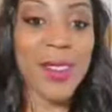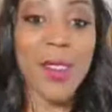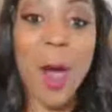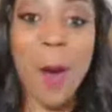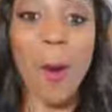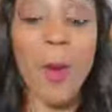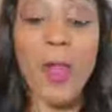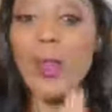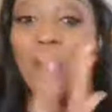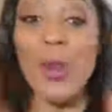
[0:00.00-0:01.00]
Y'all,
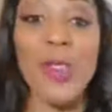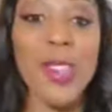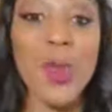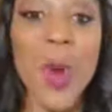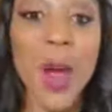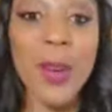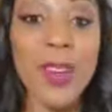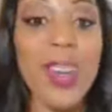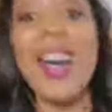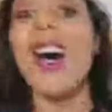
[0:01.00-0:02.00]
when you do this work,
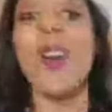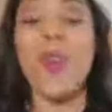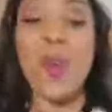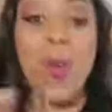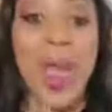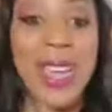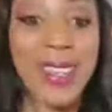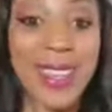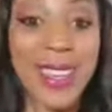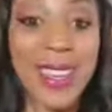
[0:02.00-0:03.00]
the
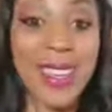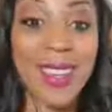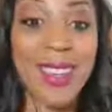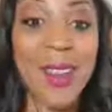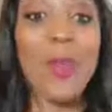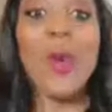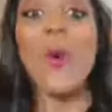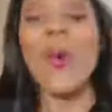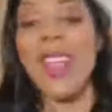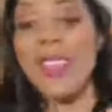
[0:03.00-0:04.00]
wait,
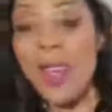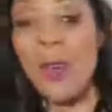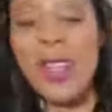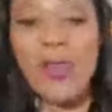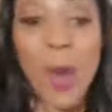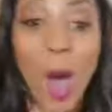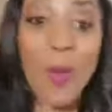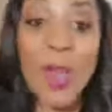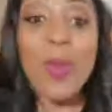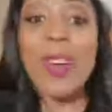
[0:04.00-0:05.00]
the wait that we
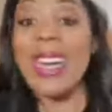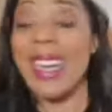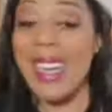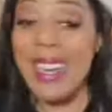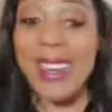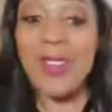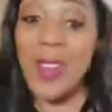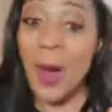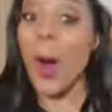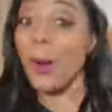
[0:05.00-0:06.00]
thought we were in
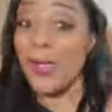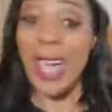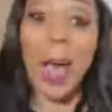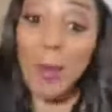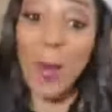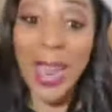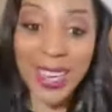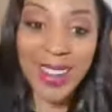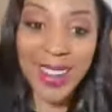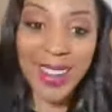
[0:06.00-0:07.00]
the whole time
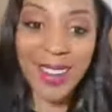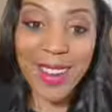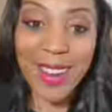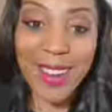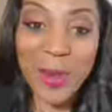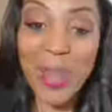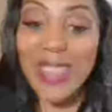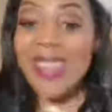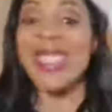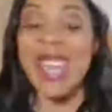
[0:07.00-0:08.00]
waiting, when
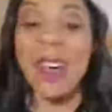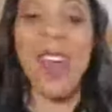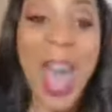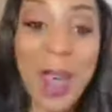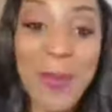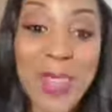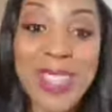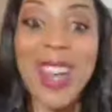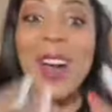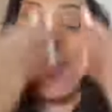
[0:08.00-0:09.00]
this stuff happens,
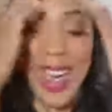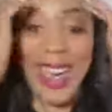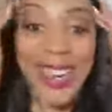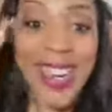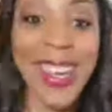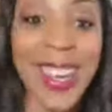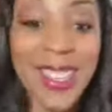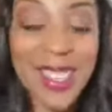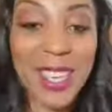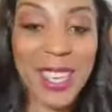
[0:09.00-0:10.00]
oh my
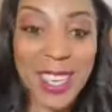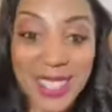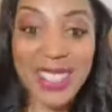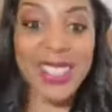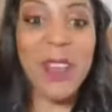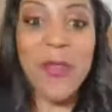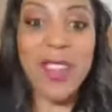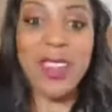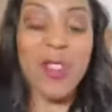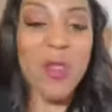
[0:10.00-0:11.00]
gosh, it's as if
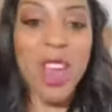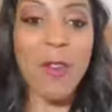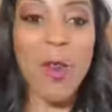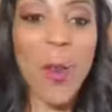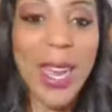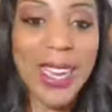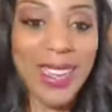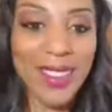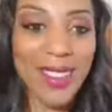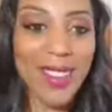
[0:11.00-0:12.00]
it, you never
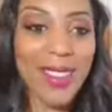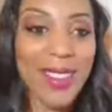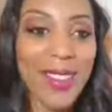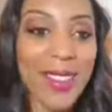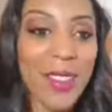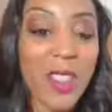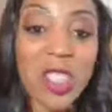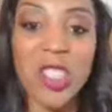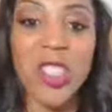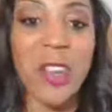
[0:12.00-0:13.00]
waited. The
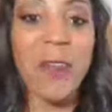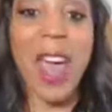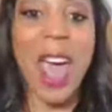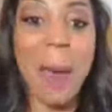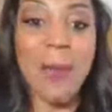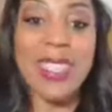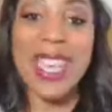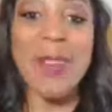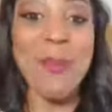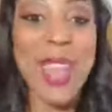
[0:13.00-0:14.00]
shift happens
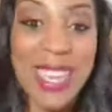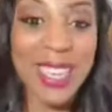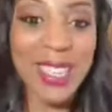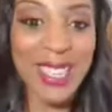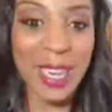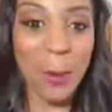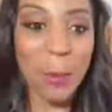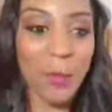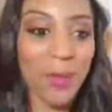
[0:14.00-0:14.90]
immediately.